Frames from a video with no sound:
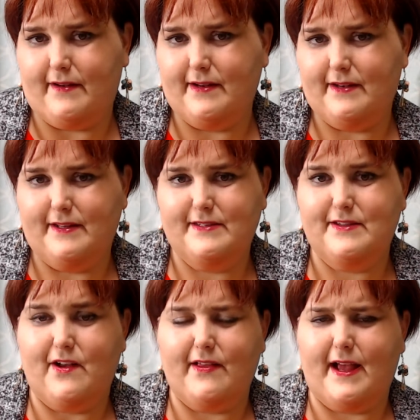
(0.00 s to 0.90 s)
it. It's
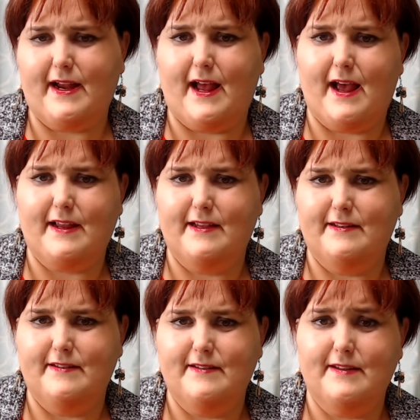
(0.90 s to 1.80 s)
not like I
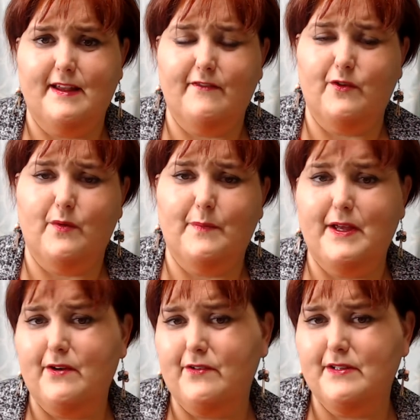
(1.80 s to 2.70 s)
can give you a
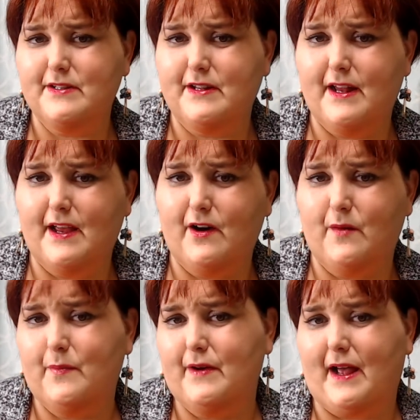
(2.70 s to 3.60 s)
pill that's going to
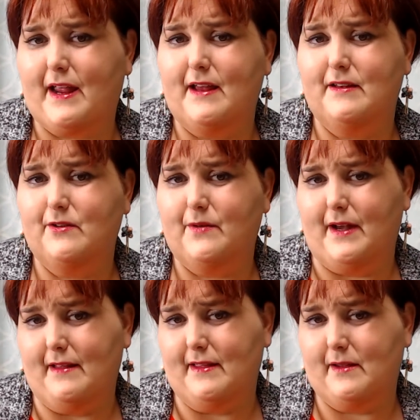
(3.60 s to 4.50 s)
help. I can't do
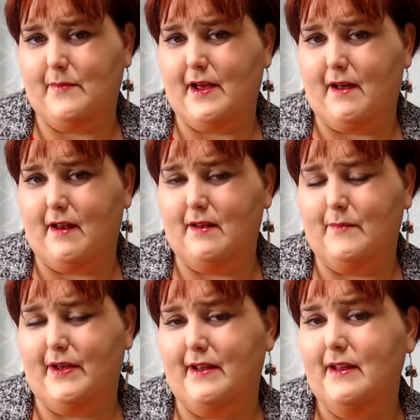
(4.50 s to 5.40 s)
anything about it.
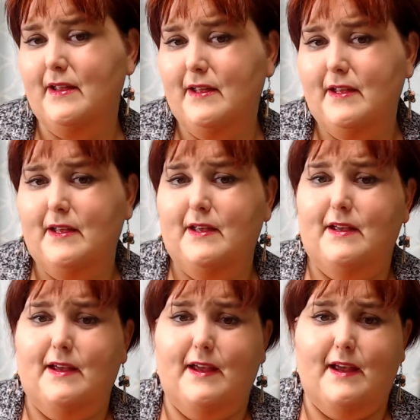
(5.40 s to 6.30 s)
But,
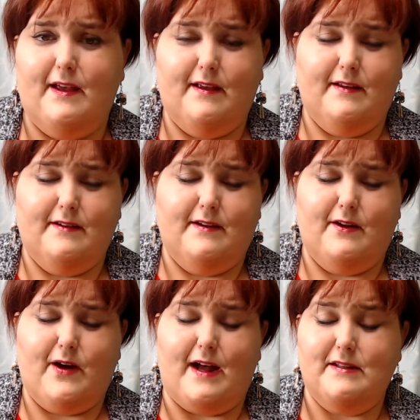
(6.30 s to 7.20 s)

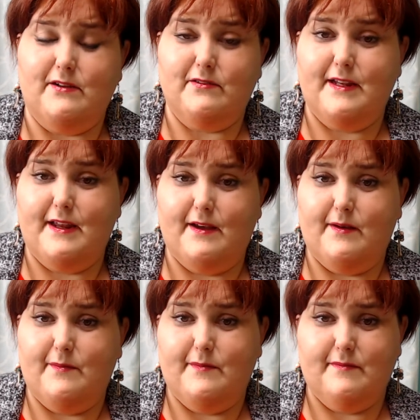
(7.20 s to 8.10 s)
I told
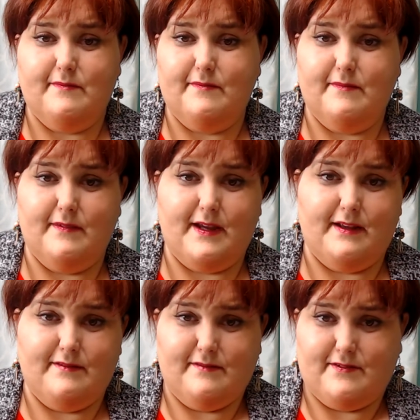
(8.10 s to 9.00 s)
him,
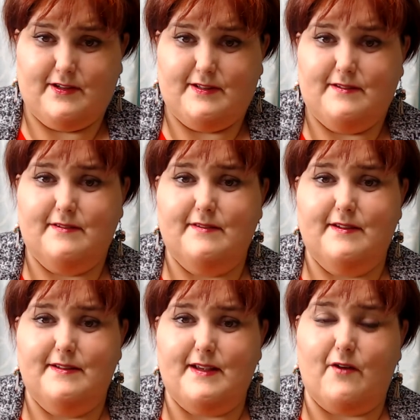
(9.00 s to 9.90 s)
and just
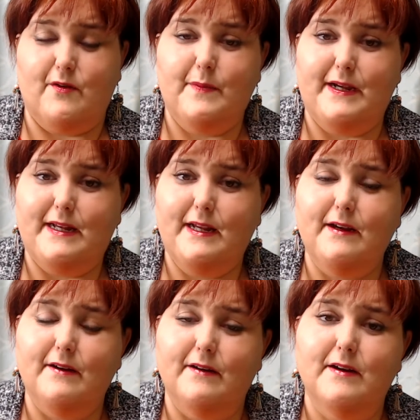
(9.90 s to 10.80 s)
as I'll repeat
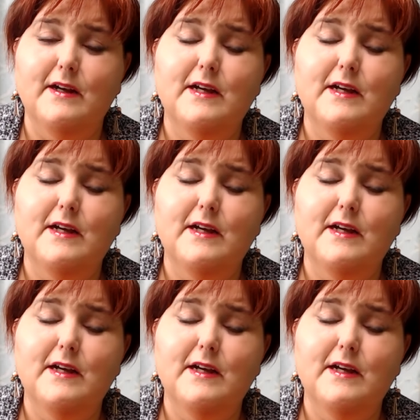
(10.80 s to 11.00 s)
here,